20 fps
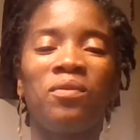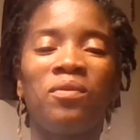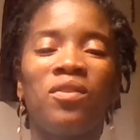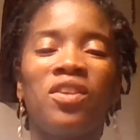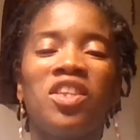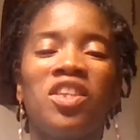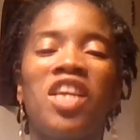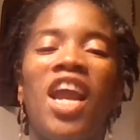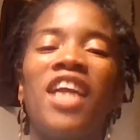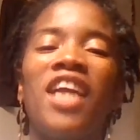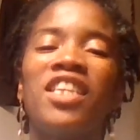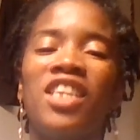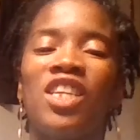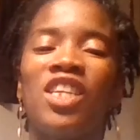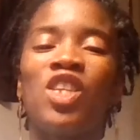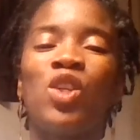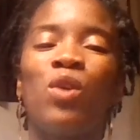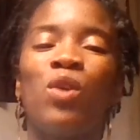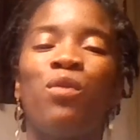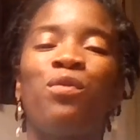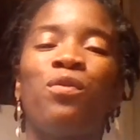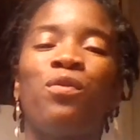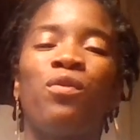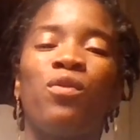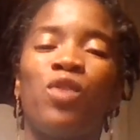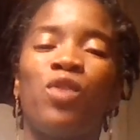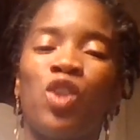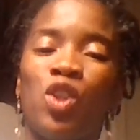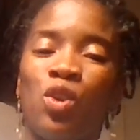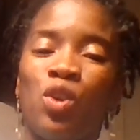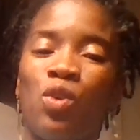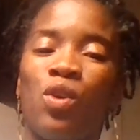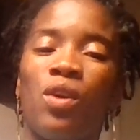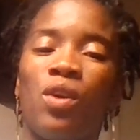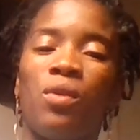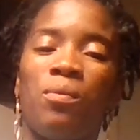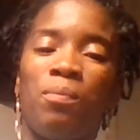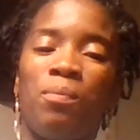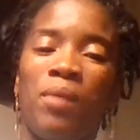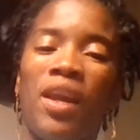change it to
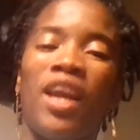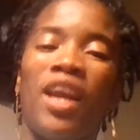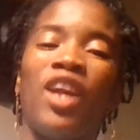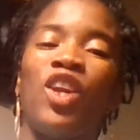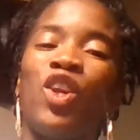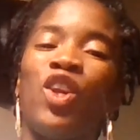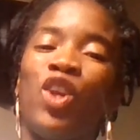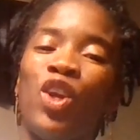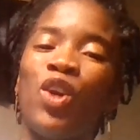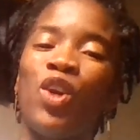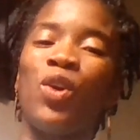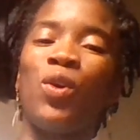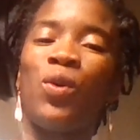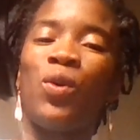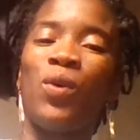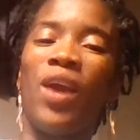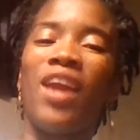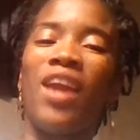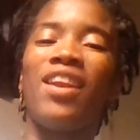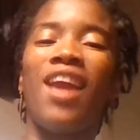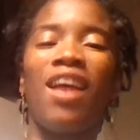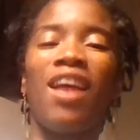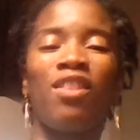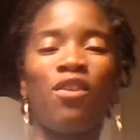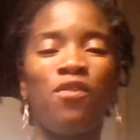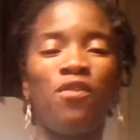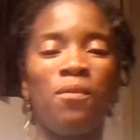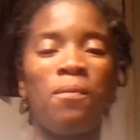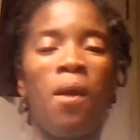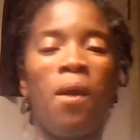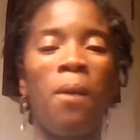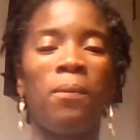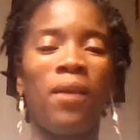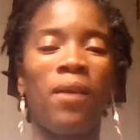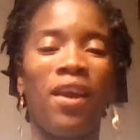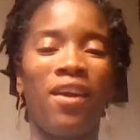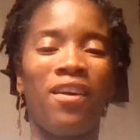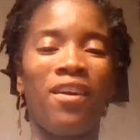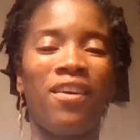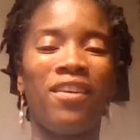it being you and not the football
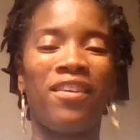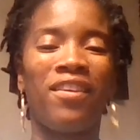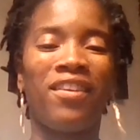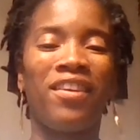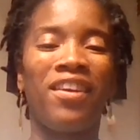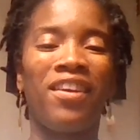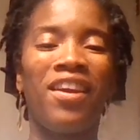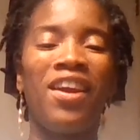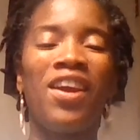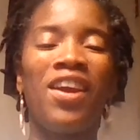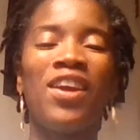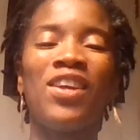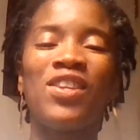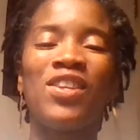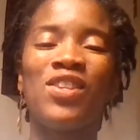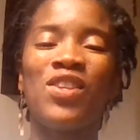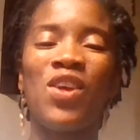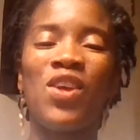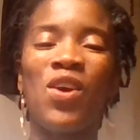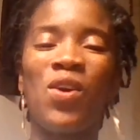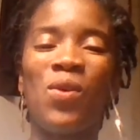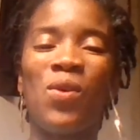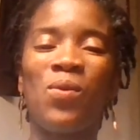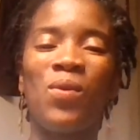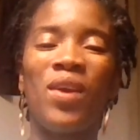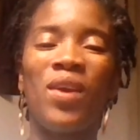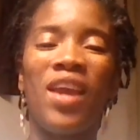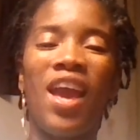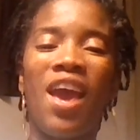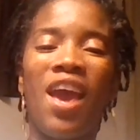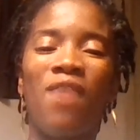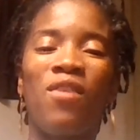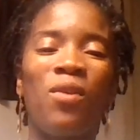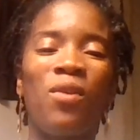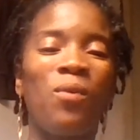player. So we have a